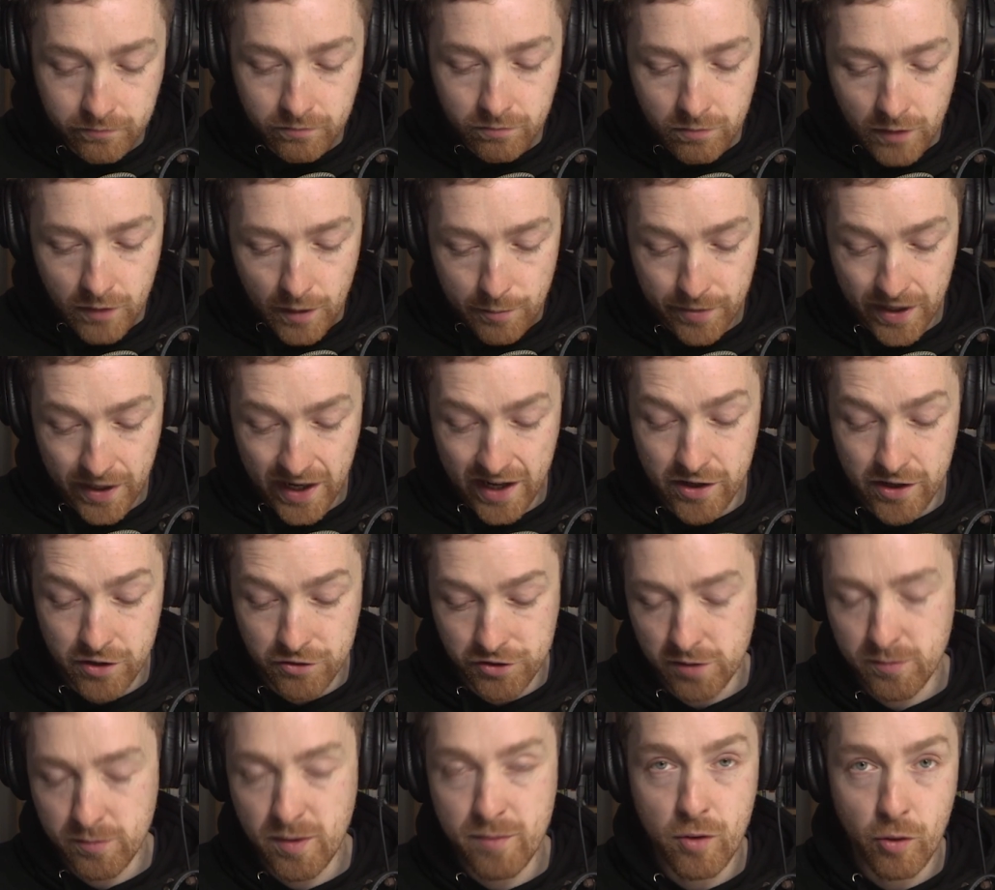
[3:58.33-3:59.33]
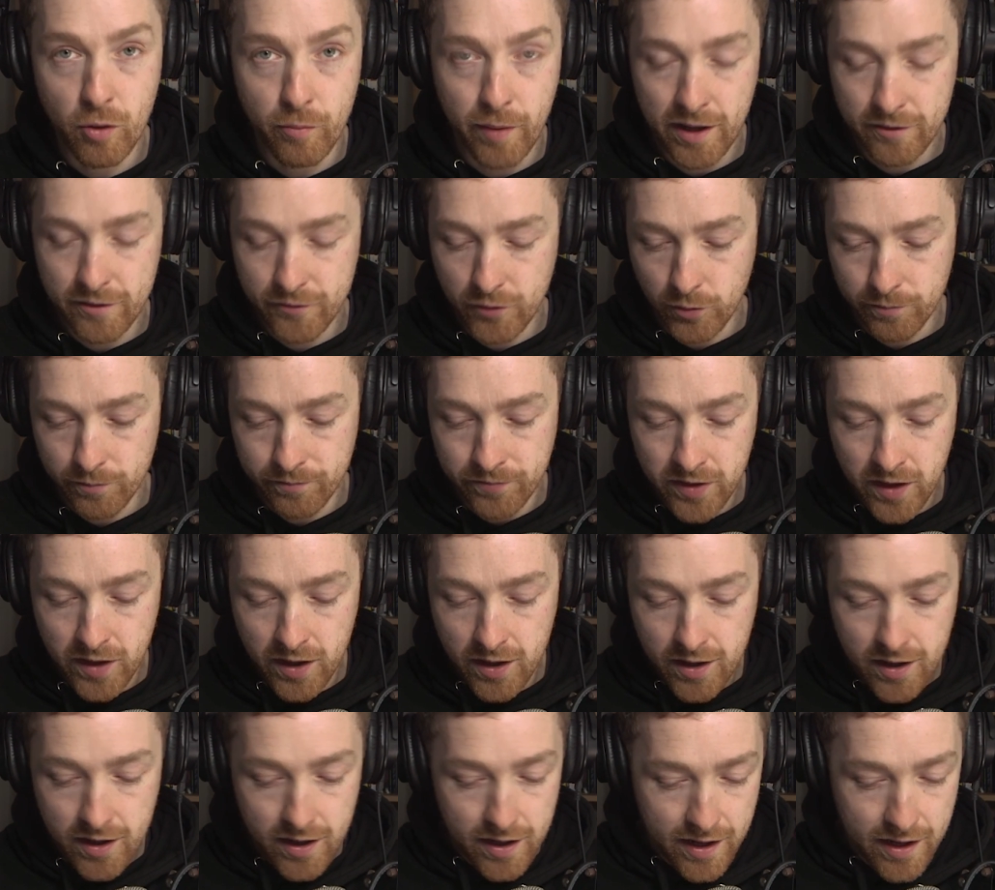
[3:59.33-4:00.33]
but I use it on my mobile phone.
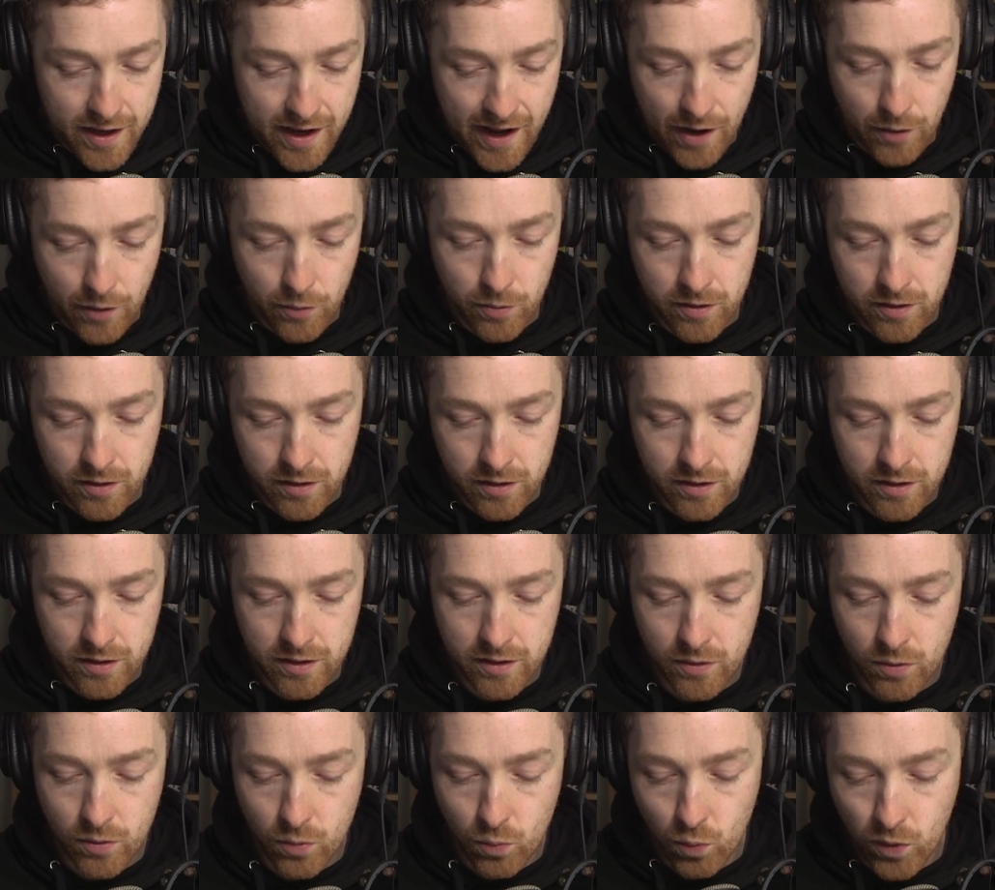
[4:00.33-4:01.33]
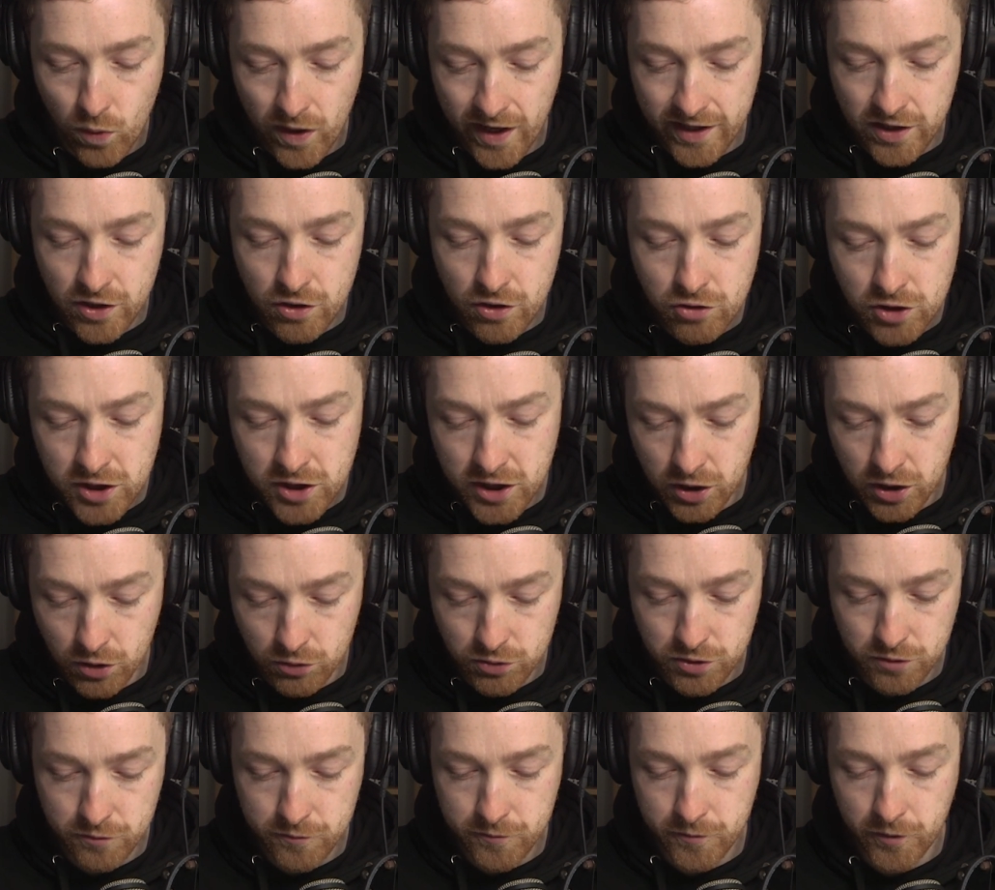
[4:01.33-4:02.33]
Now, what I usually go
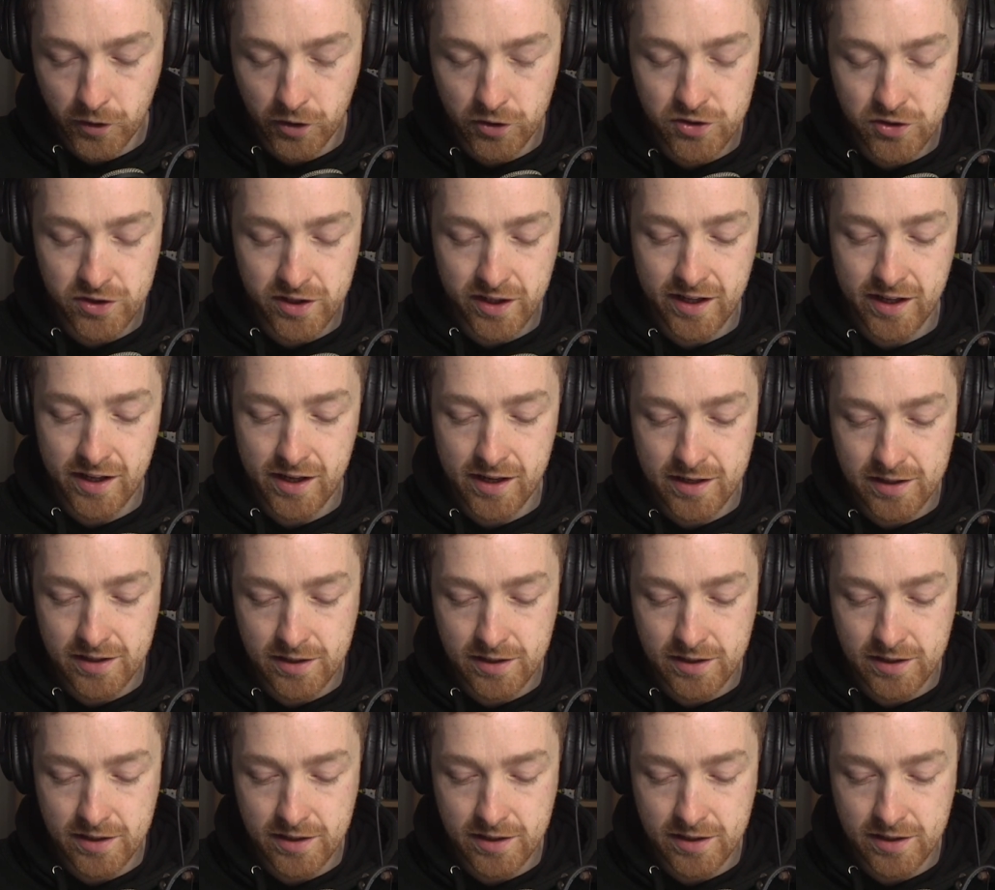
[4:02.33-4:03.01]
to first is the